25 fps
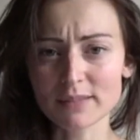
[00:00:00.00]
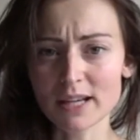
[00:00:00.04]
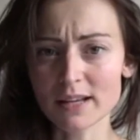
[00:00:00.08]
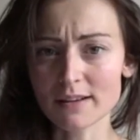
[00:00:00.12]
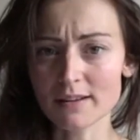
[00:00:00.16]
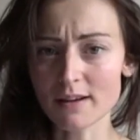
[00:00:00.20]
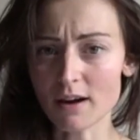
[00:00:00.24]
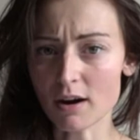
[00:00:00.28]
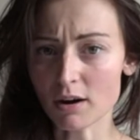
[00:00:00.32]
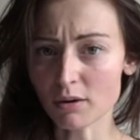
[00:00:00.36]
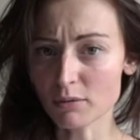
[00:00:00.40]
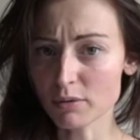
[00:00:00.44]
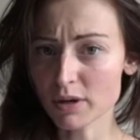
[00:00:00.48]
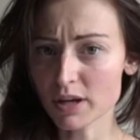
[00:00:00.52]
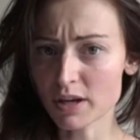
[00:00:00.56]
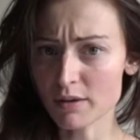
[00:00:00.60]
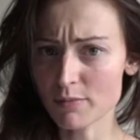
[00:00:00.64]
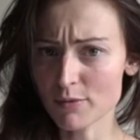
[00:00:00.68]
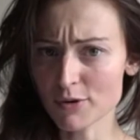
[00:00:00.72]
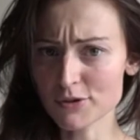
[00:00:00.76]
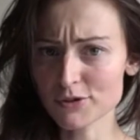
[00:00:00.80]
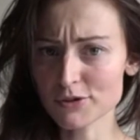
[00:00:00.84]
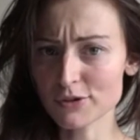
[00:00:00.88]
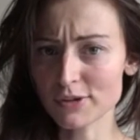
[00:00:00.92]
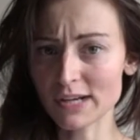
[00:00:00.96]
And are we
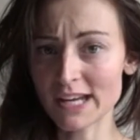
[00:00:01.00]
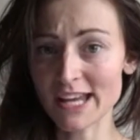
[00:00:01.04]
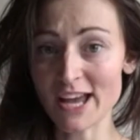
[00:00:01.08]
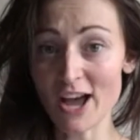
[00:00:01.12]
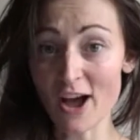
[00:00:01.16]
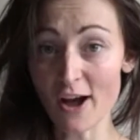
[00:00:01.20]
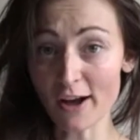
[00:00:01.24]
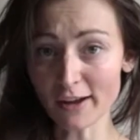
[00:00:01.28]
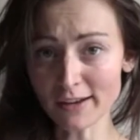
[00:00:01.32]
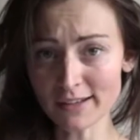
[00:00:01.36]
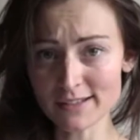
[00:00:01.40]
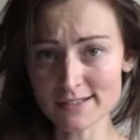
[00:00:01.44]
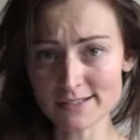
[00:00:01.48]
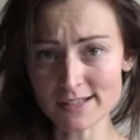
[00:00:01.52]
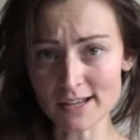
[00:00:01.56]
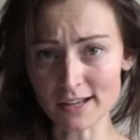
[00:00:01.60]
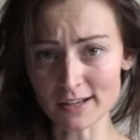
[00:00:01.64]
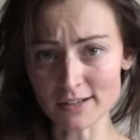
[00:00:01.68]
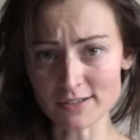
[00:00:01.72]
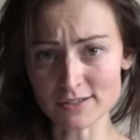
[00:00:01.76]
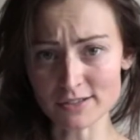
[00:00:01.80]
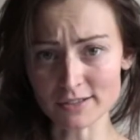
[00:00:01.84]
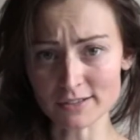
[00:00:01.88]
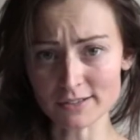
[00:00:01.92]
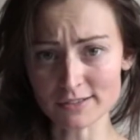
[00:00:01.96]
emotionally
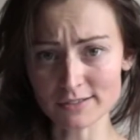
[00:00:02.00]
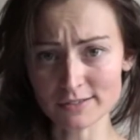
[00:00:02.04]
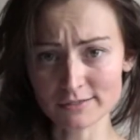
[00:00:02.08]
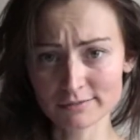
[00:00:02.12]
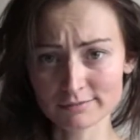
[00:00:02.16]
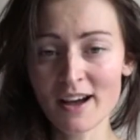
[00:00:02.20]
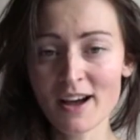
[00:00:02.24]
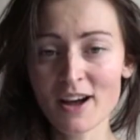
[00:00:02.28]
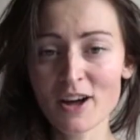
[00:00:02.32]
unintelligent?